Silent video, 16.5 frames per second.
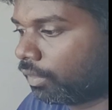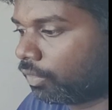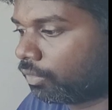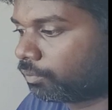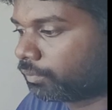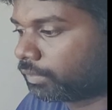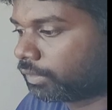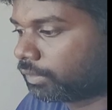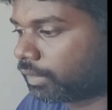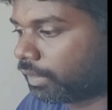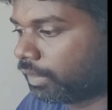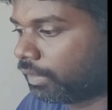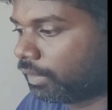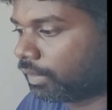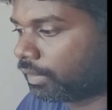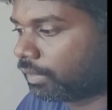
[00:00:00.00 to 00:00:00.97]
Government's
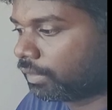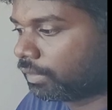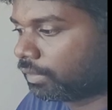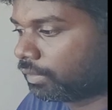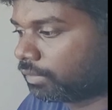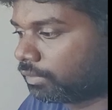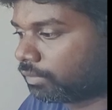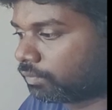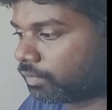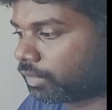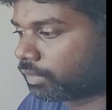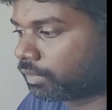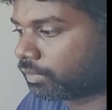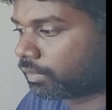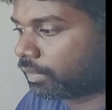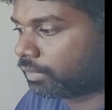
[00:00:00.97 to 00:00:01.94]
high handedness
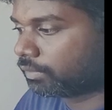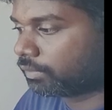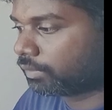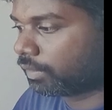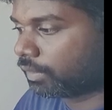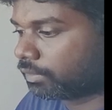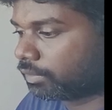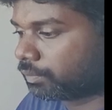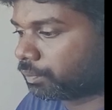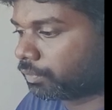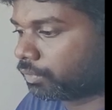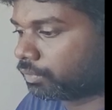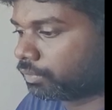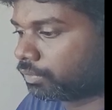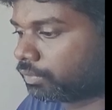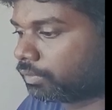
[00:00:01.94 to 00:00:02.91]
was
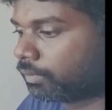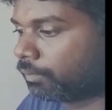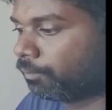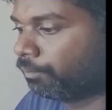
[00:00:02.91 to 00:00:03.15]
exposed.